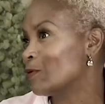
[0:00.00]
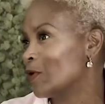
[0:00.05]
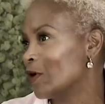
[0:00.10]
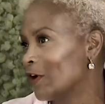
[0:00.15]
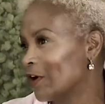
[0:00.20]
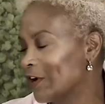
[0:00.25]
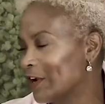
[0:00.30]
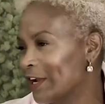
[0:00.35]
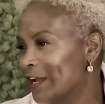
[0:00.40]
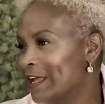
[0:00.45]

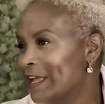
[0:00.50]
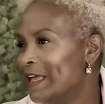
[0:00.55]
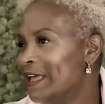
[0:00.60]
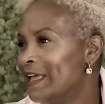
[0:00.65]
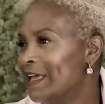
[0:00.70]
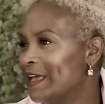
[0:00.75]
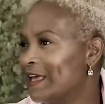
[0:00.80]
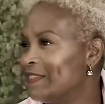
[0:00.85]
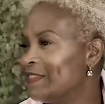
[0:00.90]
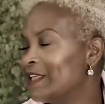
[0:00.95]
work.
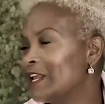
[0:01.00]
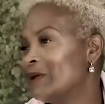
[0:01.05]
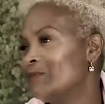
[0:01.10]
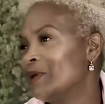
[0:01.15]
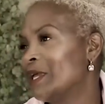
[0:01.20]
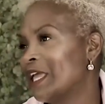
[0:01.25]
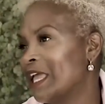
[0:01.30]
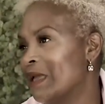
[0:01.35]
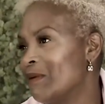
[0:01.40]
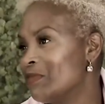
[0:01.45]
And then I
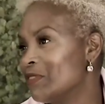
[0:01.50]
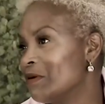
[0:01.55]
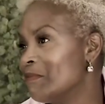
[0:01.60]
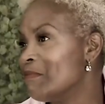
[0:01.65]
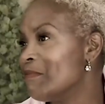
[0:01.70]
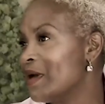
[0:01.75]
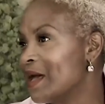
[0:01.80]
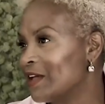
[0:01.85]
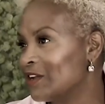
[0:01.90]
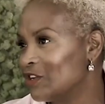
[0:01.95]
became the
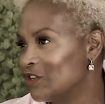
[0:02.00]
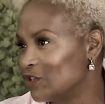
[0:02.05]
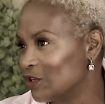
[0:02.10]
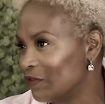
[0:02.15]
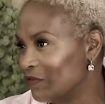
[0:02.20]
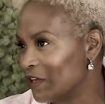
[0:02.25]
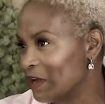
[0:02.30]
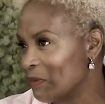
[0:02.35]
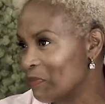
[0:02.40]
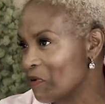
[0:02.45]

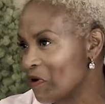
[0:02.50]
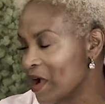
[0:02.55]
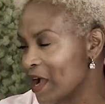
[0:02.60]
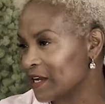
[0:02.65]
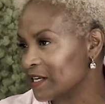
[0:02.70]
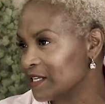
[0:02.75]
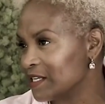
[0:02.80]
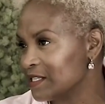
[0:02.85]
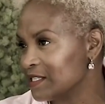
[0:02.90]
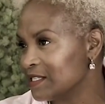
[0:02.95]
manager of that
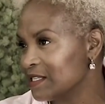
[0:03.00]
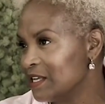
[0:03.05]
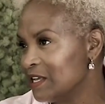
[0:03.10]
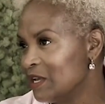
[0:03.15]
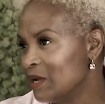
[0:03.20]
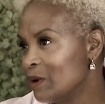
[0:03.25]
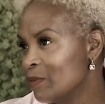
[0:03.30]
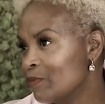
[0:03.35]
practice,